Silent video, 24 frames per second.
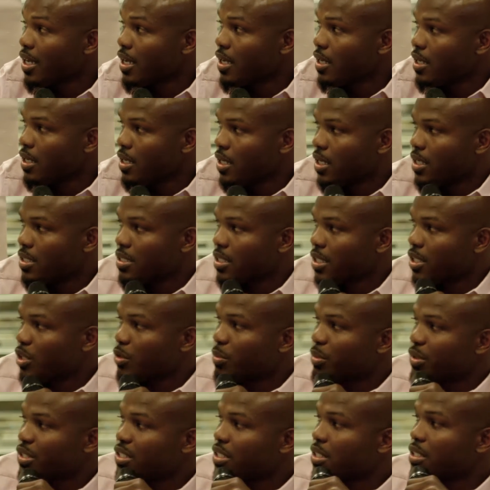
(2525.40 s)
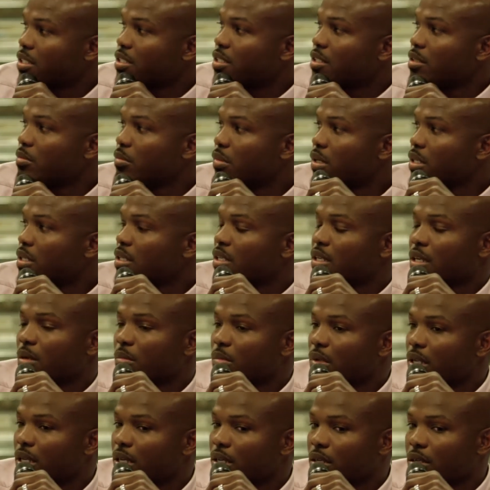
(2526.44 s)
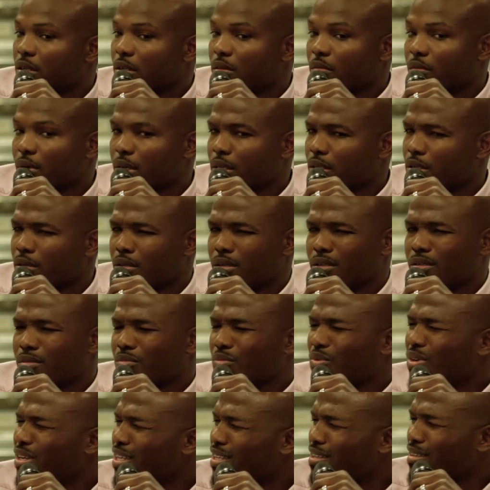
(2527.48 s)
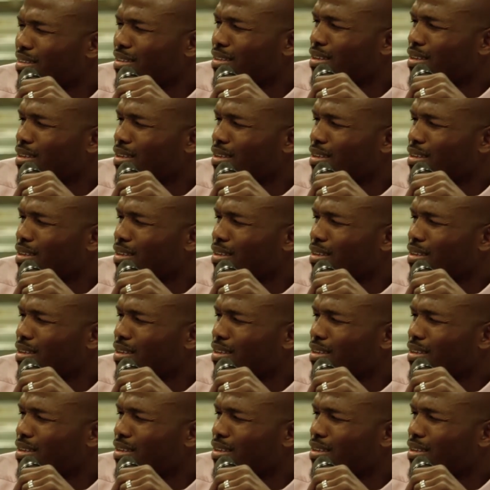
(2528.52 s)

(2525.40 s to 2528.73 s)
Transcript: and he gets a little percentage of the money. And I'm like, wait, huh, what?